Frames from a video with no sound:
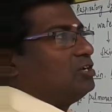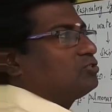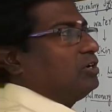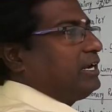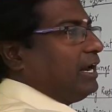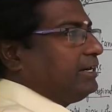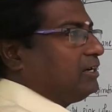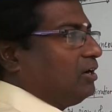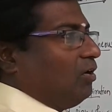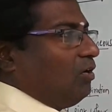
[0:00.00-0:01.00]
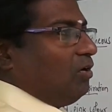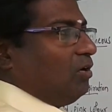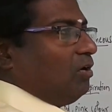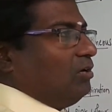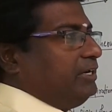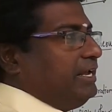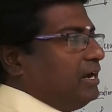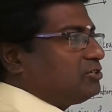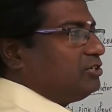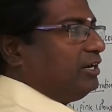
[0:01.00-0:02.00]
So it collected all
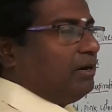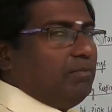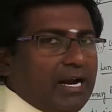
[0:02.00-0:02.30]
deoxygenated